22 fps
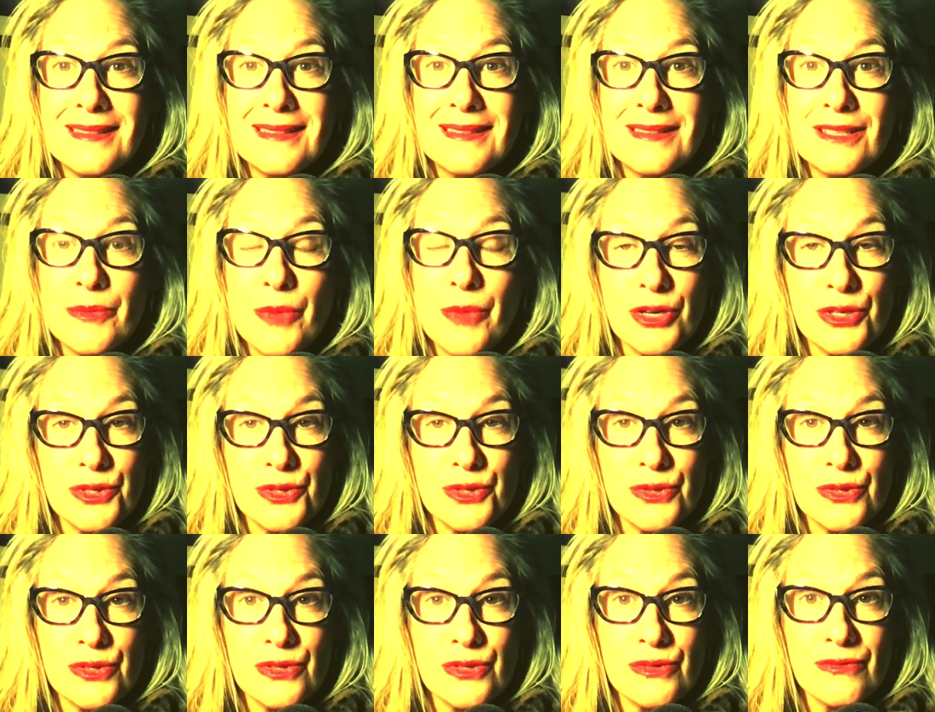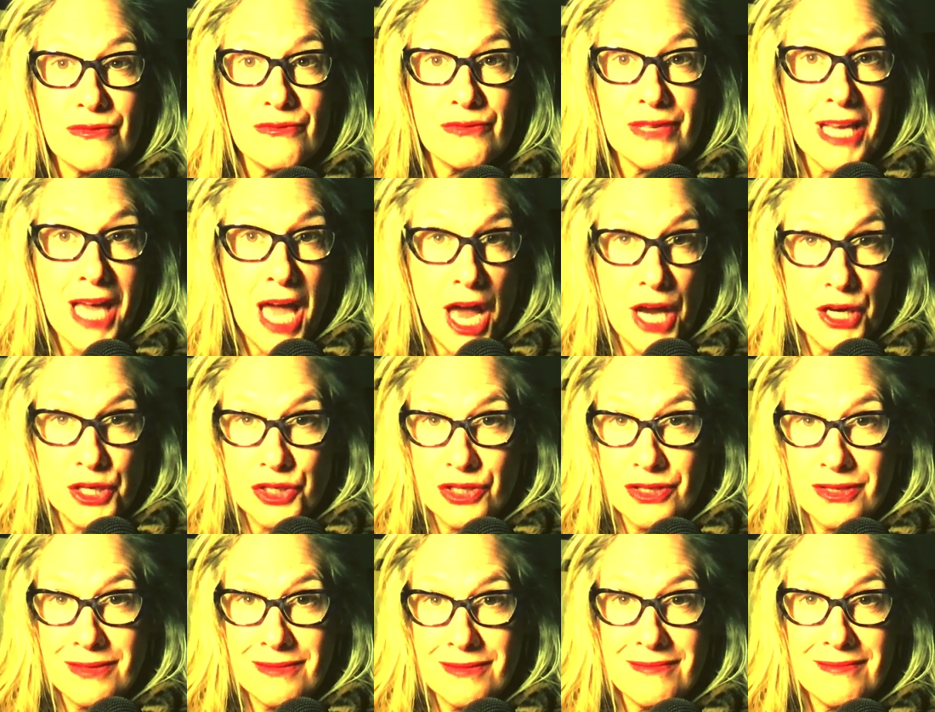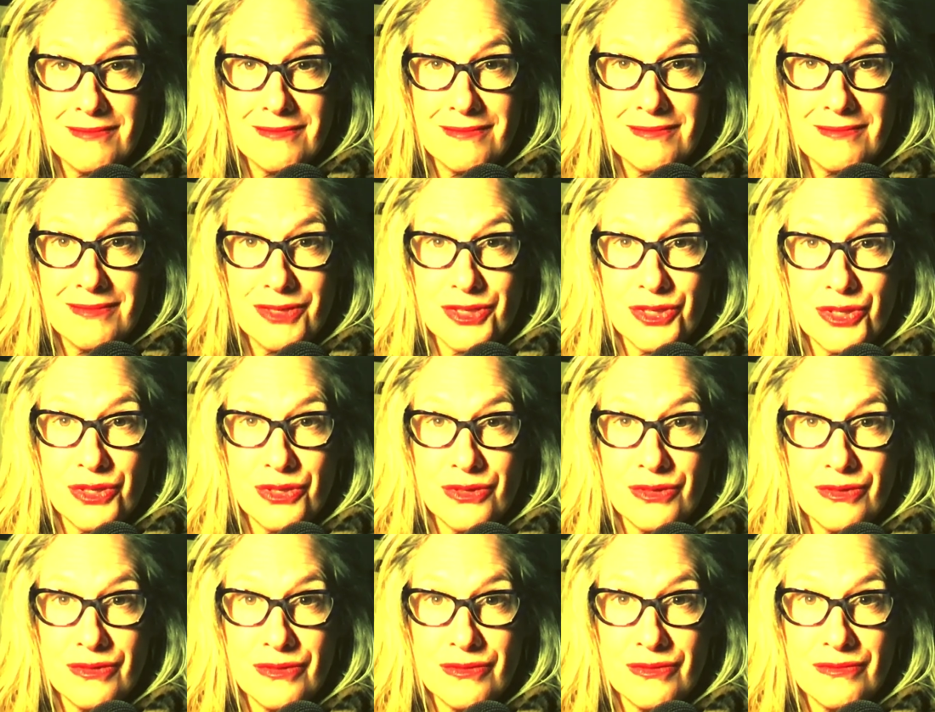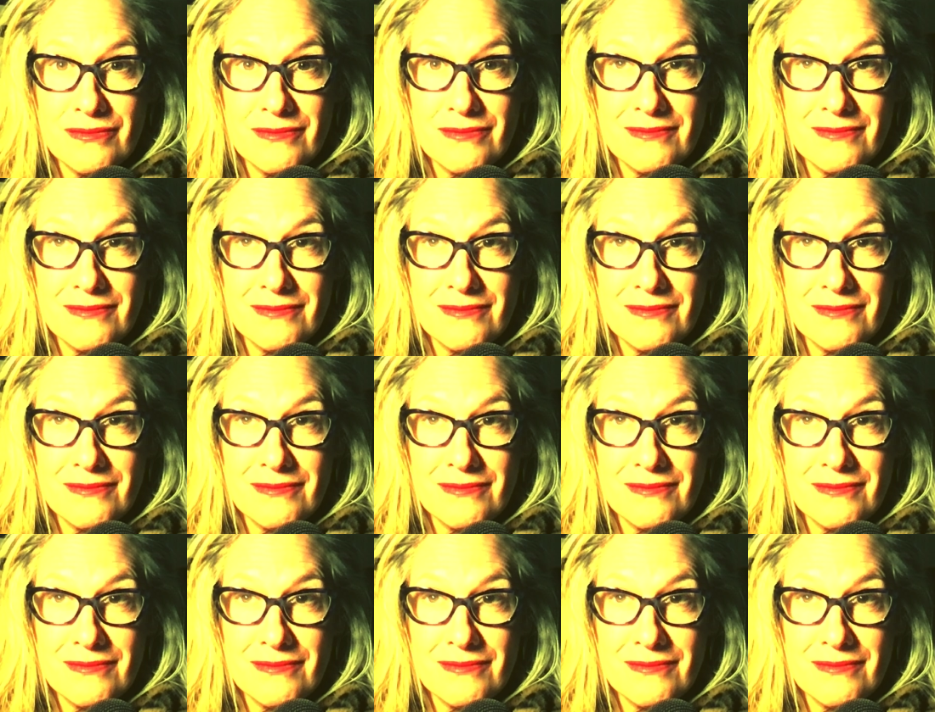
The Barstool reaction to